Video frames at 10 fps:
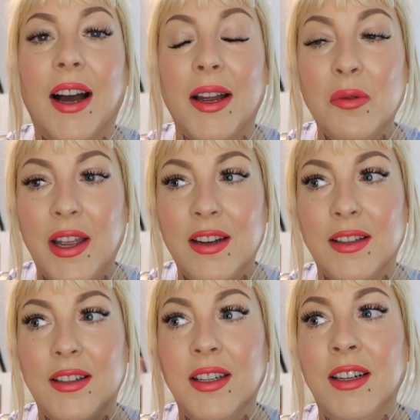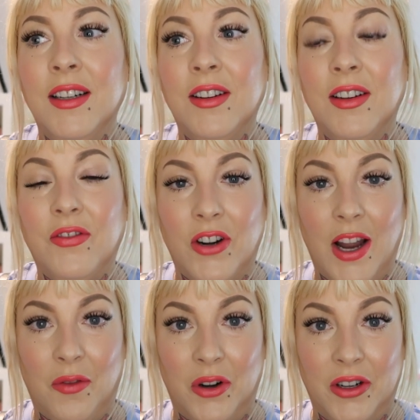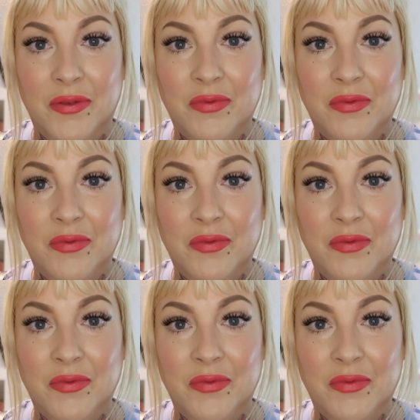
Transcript: I waited forever